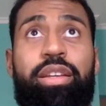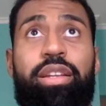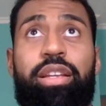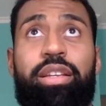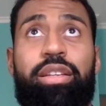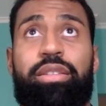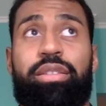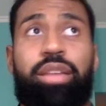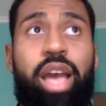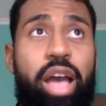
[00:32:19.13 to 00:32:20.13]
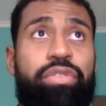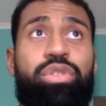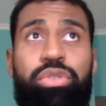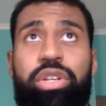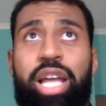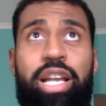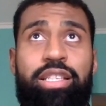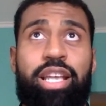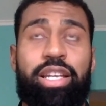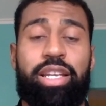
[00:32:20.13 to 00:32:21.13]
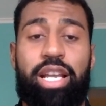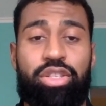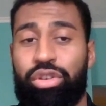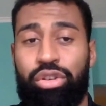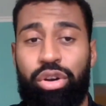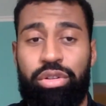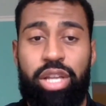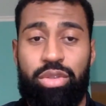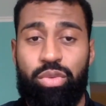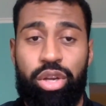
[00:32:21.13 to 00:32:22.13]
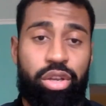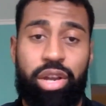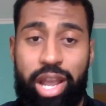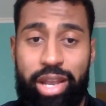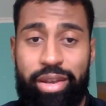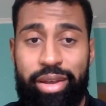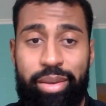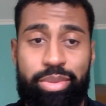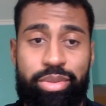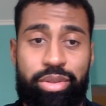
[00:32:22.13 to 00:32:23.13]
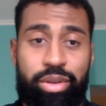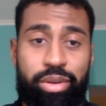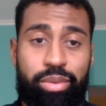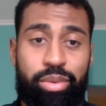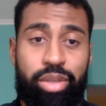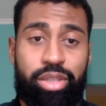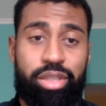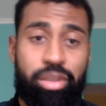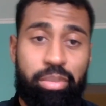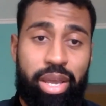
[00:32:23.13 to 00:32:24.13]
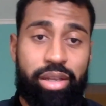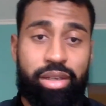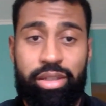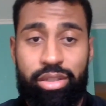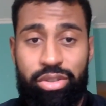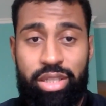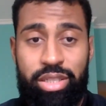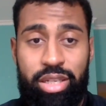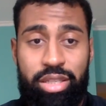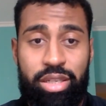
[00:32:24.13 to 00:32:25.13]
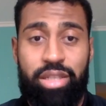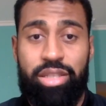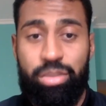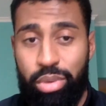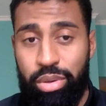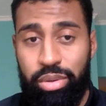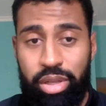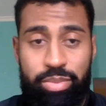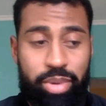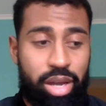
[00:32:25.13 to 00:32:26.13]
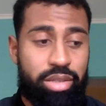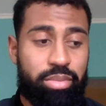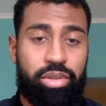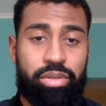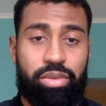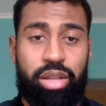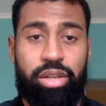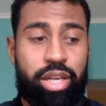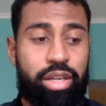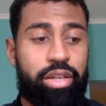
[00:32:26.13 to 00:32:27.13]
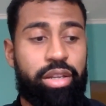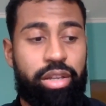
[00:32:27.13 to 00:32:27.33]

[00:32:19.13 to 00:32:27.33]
like you have to realize that that's your goal. That's where you're going to end up. So we should make the transition as smooth as possible rather than